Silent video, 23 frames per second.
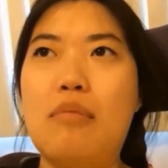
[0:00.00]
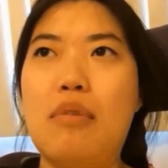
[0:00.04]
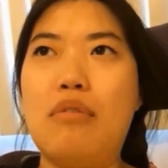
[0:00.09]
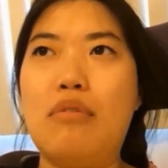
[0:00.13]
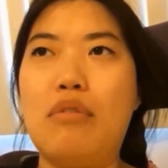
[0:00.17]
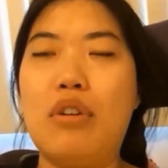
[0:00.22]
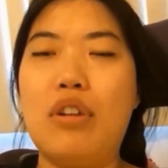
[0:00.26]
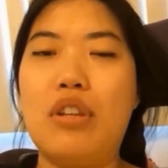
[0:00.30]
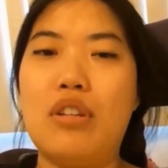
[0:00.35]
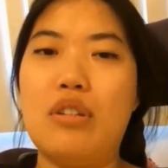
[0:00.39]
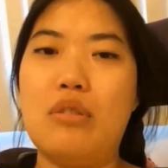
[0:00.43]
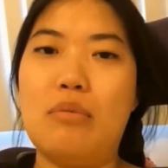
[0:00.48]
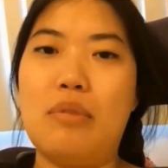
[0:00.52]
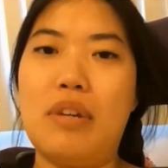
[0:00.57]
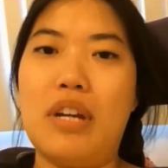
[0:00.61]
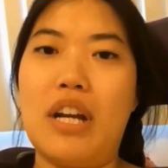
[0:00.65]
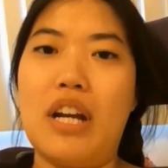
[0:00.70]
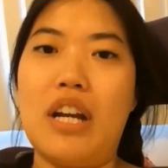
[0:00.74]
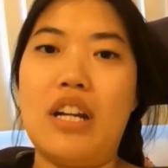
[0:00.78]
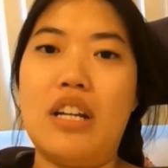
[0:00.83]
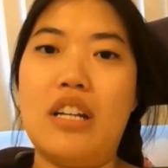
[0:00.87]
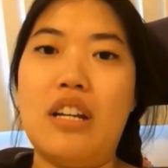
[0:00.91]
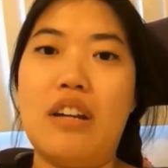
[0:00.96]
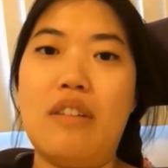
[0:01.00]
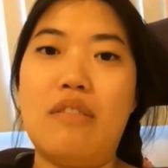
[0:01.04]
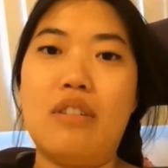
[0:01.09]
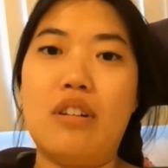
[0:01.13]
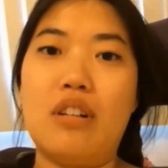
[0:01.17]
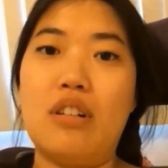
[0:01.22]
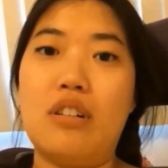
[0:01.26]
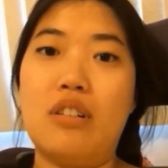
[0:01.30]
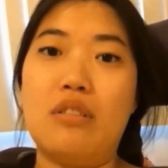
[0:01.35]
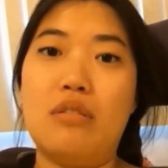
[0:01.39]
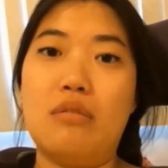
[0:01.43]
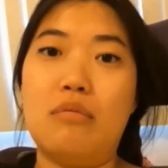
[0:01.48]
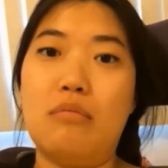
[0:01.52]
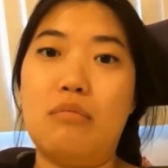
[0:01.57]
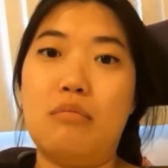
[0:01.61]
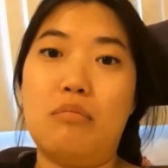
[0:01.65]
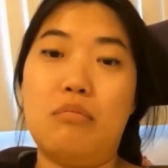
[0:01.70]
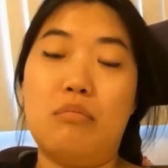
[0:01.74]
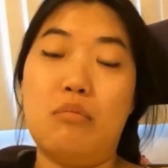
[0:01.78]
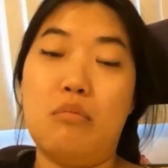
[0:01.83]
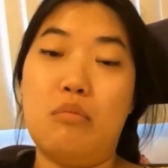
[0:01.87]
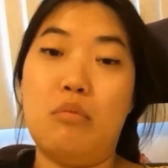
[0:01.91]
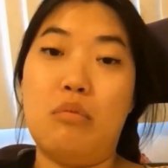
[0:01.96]
before this week I had never
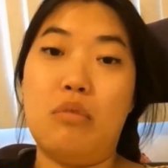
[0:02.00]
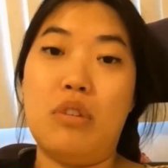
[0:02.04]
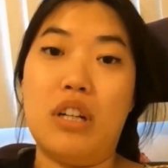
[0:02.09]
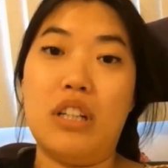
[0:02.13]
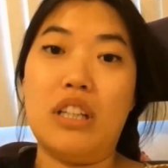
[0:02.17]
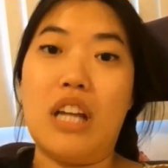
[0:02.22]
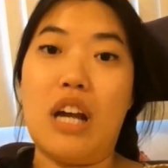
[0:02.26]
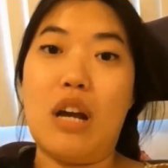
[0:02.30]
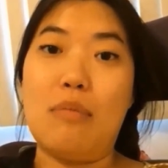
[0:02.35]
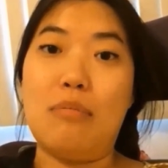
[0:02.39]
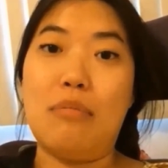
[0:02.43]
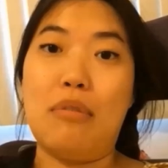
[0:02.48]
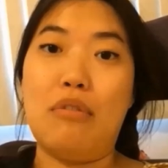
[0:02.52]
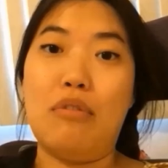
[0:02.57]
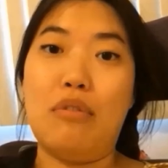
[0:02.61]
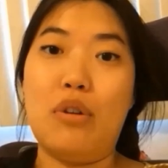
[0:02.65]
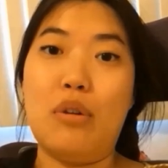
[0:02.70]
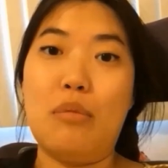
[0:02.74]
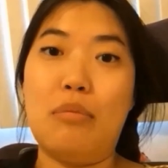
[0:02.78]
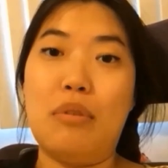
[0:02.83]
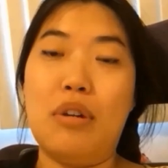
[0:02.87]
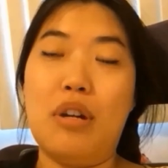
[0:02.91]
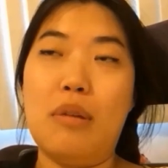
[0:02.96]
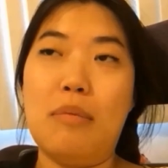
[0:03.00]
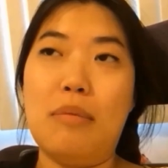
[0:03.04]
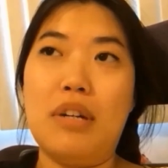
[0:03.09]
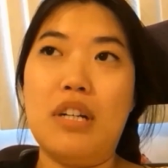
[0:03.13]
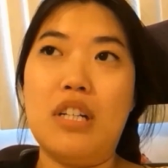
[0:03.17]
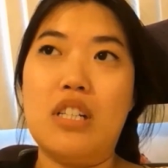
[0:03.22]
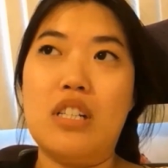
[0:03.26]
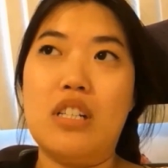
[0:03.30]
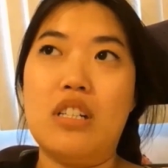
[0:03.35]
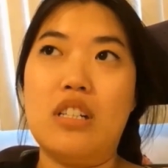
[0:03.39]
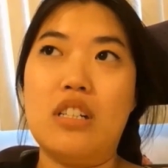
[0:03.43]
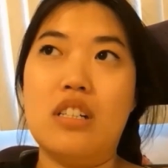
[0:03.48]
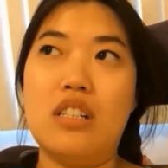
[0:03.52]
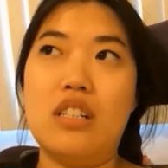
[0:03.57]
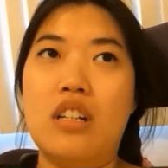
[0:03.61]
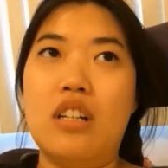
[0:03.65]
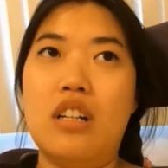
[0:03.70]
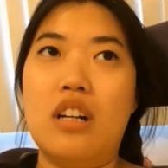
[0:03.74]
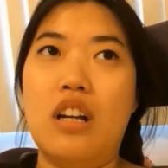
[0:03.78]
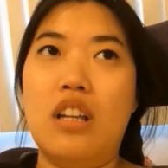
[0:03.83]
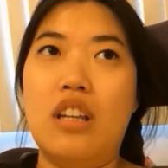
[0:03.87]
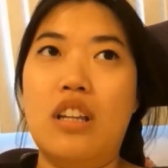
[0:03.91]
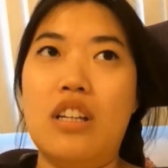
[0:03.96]
worked out before pretty much
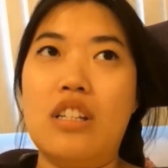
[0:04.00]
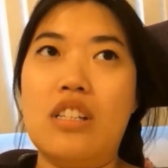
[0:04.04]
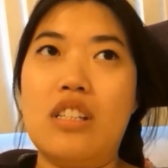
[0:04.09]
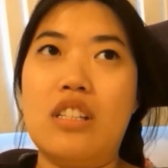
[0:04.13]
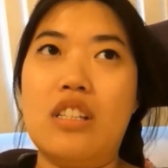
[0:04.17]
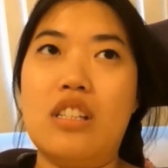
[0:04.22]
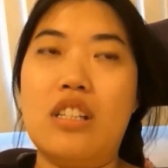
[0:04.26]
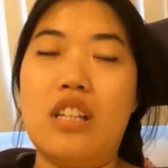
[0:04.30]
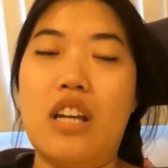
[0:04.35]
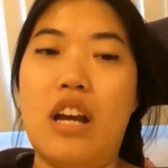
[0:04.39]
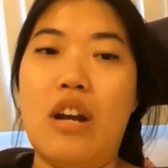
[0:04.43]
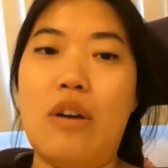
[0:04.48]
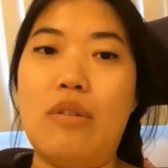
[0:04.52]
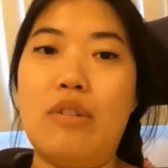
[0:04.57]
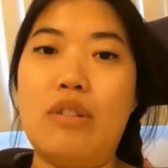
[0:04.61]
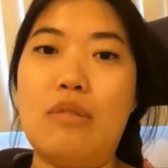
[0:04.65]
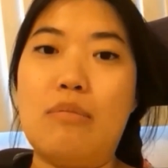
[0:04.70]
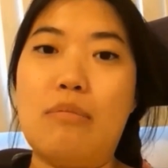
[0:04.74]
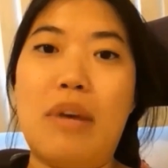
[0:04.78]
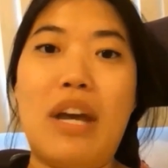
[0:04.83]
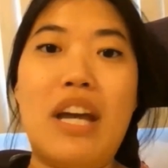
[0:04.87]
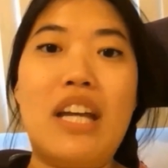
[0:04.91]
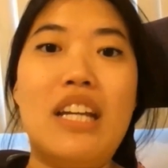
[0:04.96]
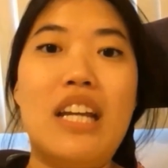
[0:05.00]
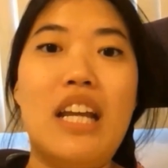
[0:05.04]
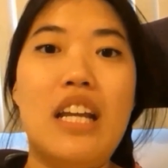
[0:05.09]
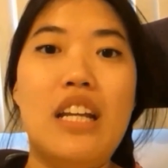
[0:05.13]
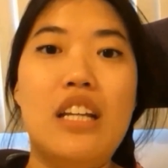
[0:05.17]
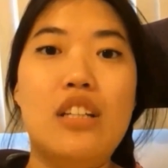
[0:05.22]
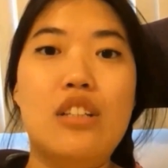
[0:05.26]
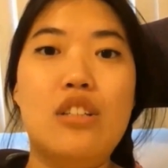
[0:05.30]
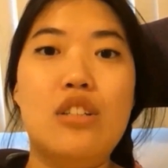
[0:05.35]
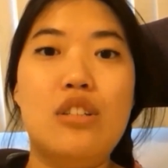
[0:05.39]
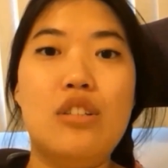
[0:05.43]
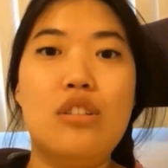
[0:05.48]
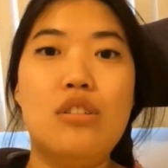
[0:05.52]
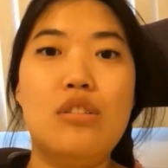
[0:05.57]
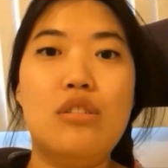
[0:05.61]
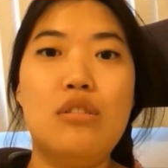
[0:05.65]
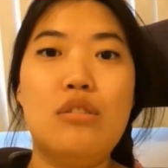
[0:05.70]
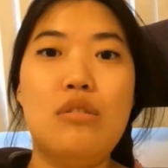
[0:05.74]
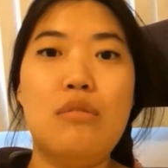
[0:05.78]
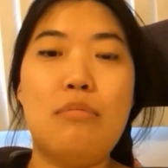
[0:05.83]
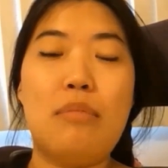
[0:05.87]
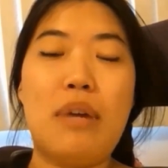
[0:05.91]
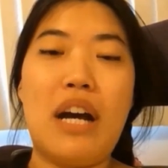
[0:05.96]
unless I was mandated
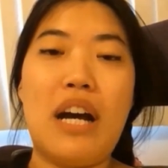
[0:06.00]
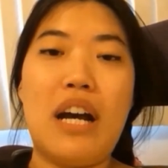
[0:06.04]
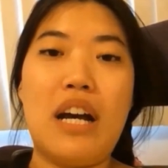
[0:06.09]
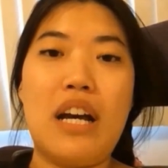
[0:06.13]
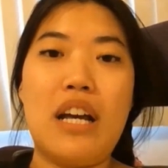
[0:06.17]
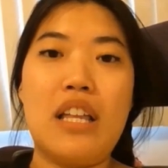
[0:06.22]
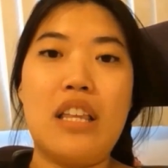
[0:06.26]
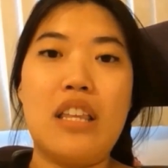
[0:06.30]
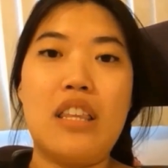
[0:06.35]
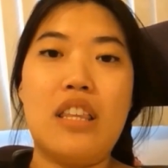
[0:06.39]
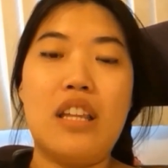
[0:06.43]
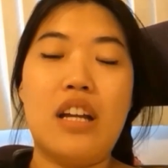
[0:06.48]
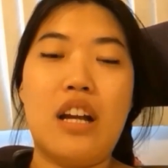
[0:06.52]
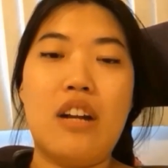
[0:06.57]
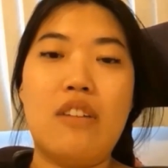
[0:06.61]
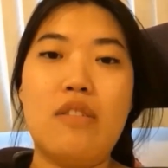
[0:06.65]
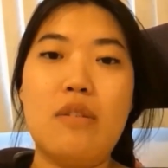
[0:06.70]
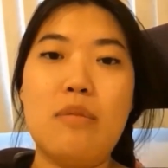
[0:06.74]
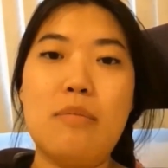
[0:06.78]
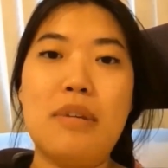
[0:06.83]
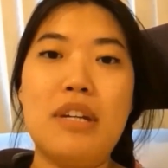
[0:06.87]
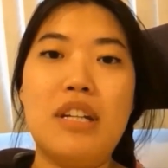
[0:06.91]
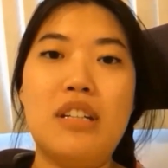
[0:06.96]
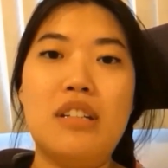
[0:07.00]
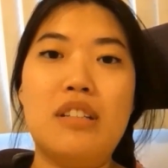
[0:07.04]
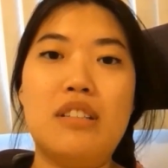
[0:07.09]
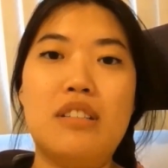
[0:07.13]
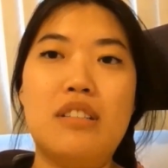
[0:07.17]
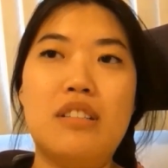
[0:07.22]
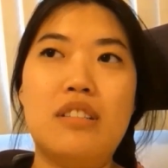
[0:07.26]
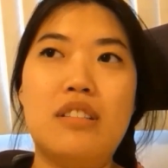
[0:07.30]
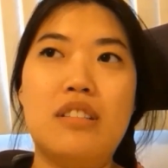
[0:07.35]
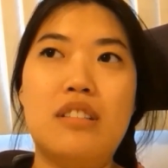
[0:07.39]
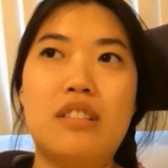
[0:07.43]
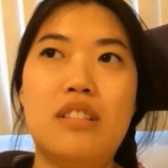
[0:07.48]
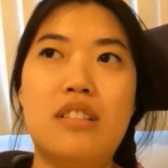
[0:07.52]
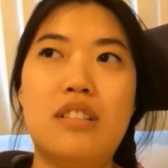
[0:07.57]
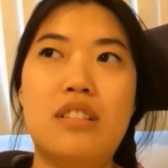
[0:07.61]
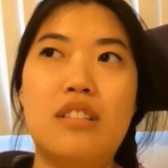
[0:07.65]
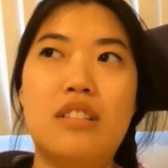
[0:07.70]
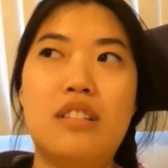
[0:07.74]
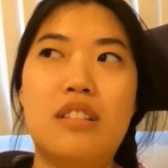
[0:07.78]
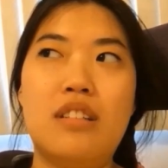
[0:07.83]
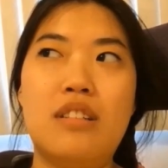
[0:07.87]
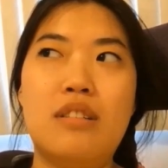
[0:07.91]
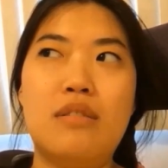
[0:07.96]
to by the government
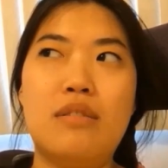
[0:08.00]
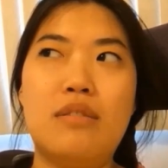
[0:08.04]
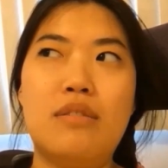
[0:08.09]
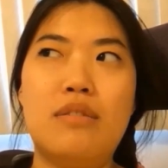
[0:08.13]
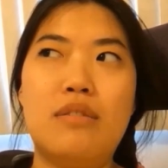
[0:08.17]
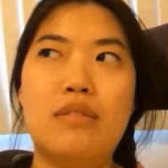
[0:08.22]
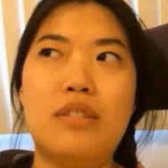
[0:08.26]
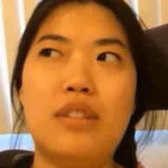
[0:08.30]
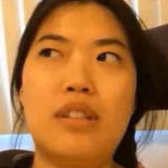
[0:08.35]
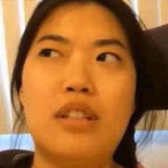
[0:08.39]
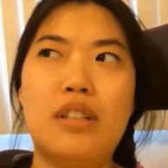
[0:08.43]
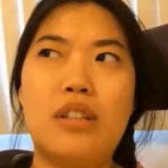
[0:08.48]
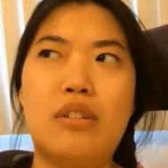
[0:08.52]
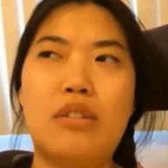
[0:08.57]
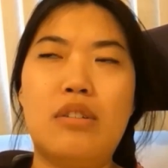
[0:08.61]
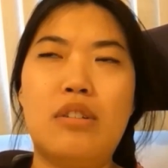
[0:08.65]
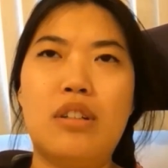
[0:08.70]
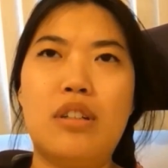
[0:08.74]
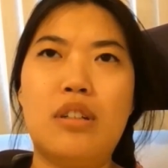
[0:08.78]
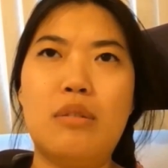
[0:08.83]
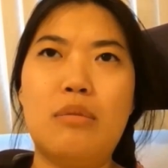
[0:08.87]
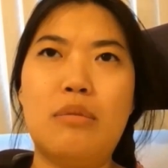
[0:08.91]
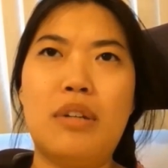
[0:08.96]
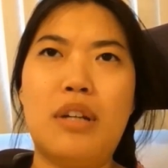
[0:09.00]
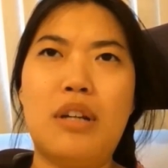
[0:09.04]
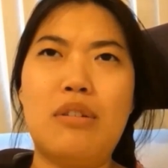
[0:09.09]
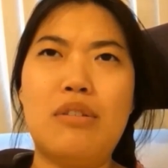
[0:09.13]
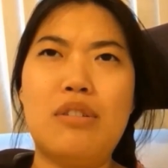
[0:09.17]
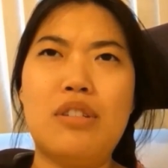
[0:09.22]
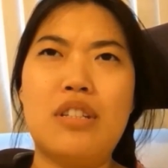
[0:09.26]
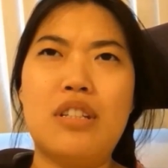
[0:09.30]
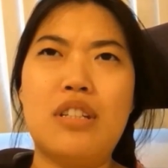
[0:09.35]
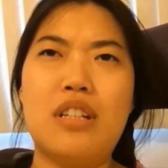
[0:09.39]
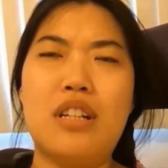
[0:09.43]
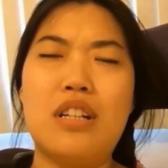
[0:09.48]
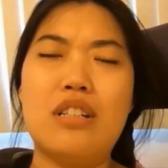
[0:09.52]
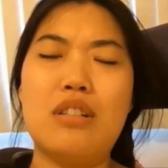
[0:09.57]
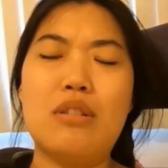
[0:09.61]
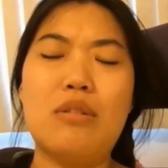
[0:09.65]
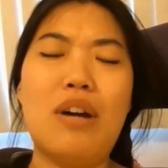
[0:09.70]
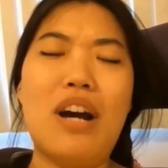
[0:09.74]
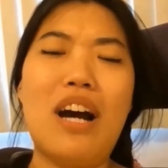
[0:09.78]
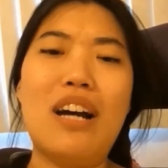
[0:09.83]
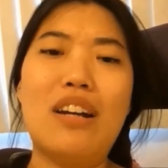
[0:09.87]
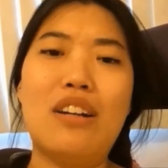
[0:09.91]
of Illinois when I was in high school.